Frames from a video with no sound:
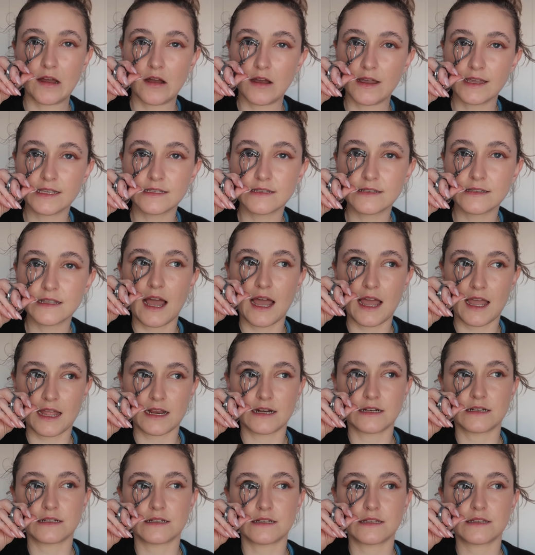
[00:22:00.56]
eyes
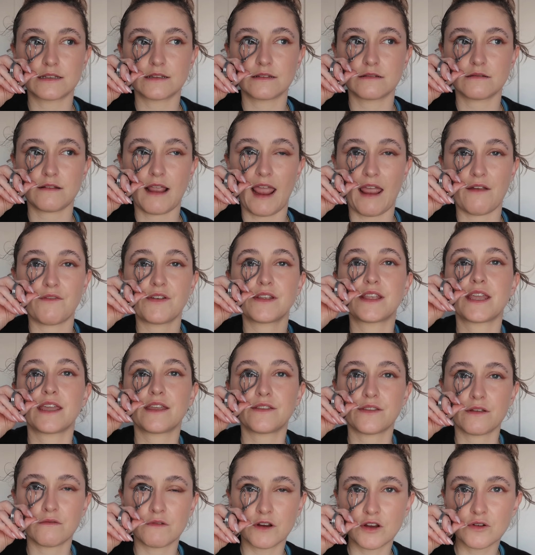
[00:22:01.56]
and everything
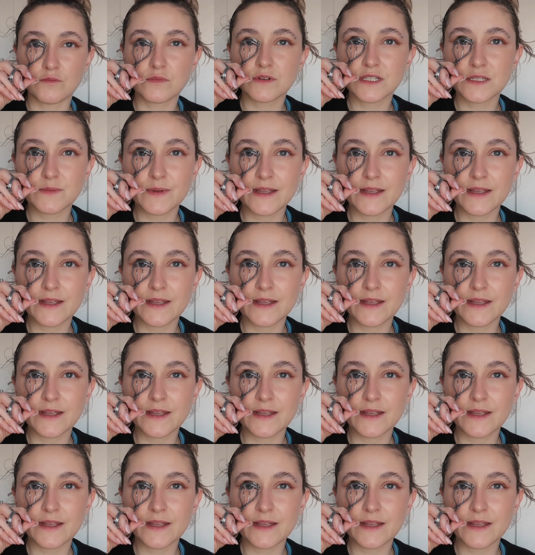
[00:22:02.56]
in the room was